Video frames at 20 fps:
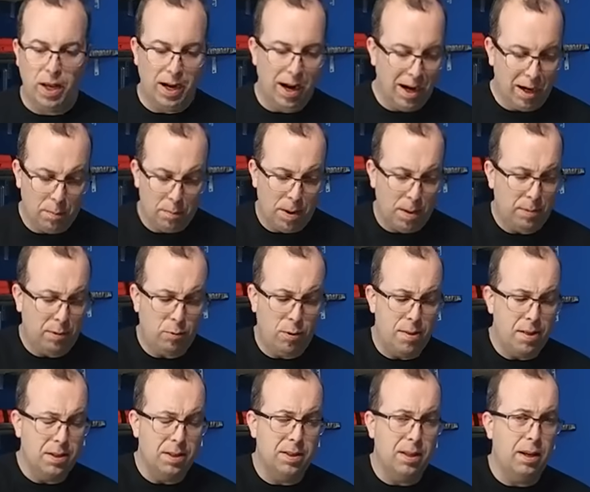And I could probably run
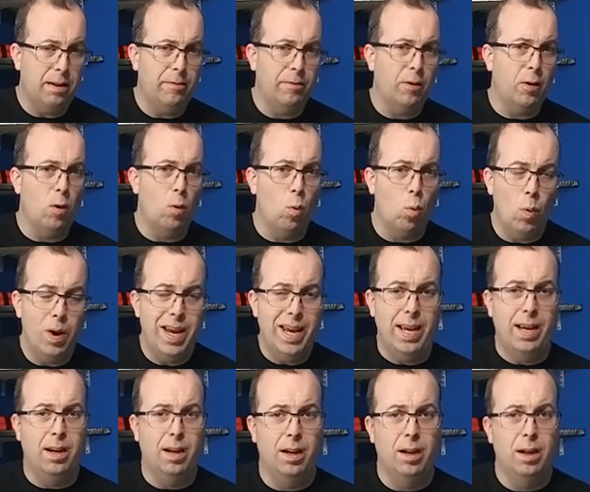this thing for a
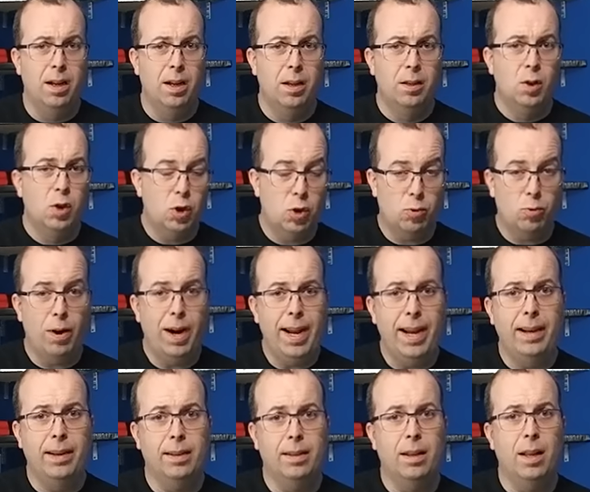week
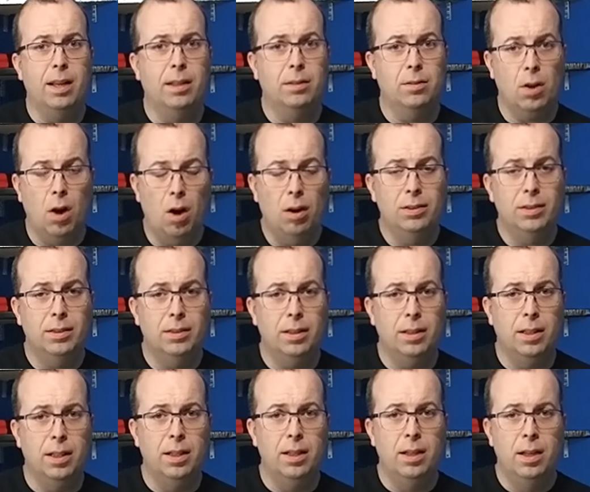straight, like
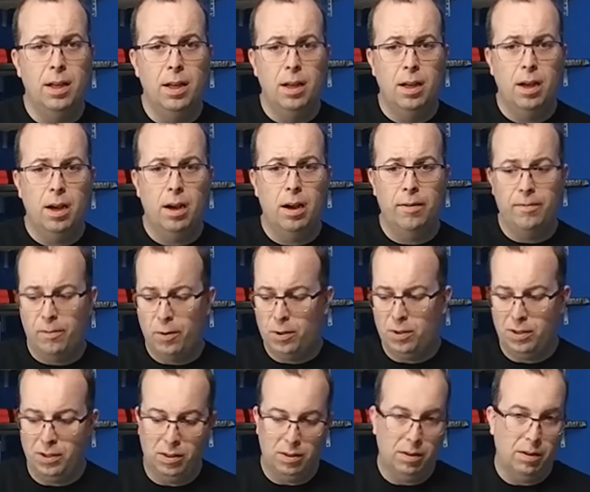constantly, uh,
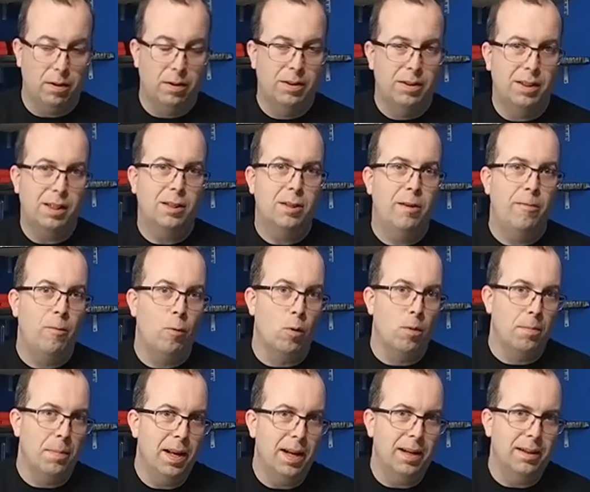versus 64
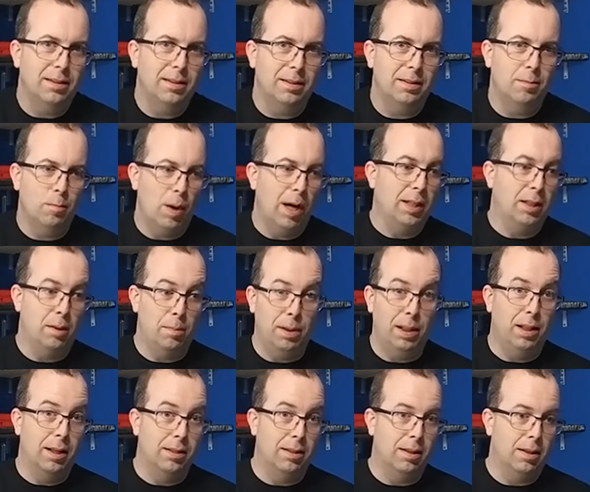minutes, actually be
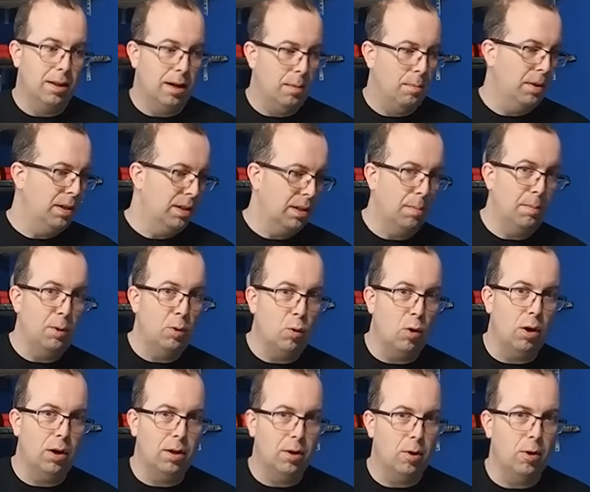less than that because I'd be
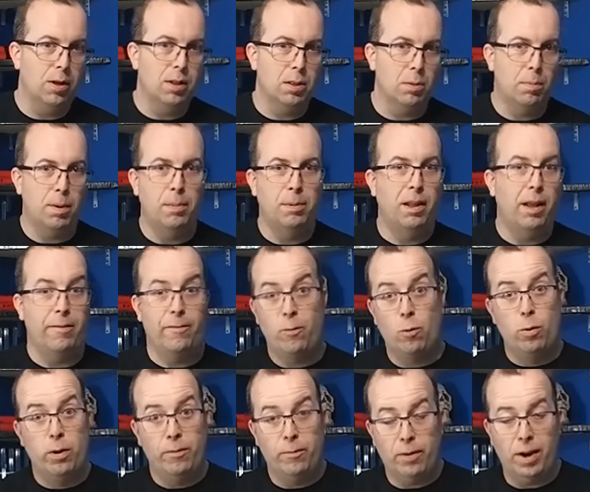drawing current, so probably like
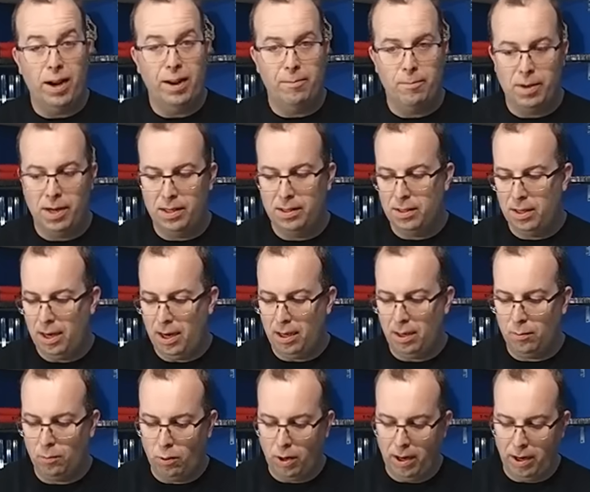45 minutes that I
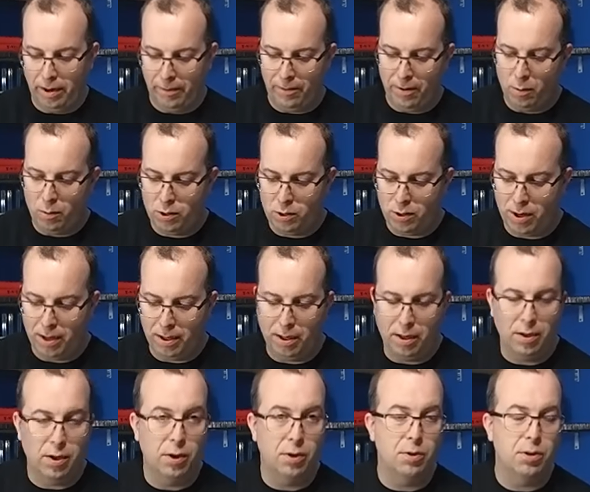could run it if I were trying
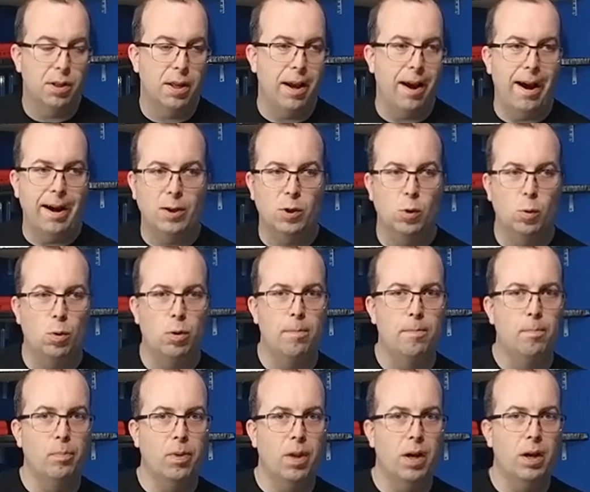to use the
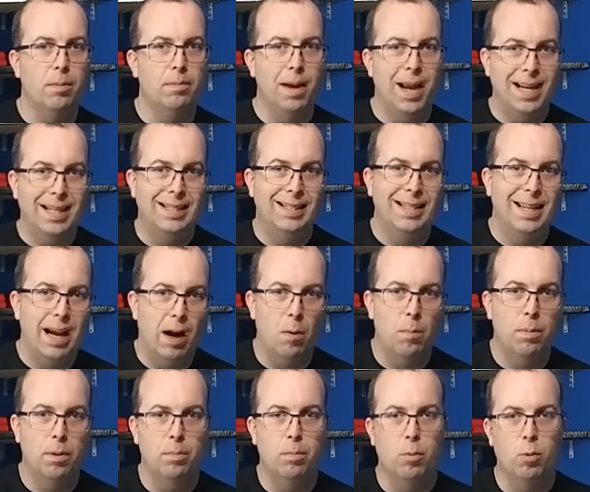actual um, AC
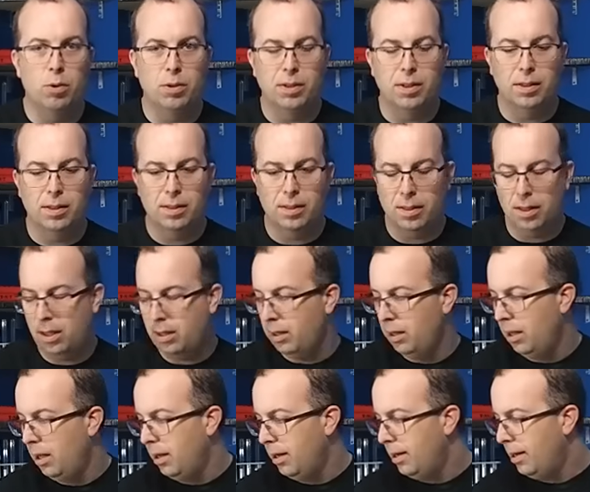output ports on this thing.
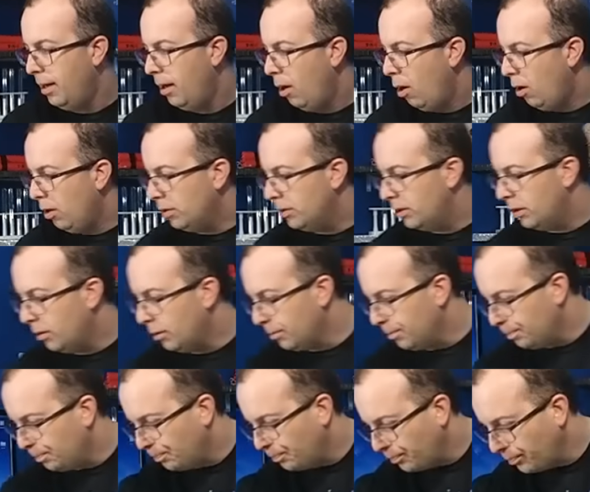Also,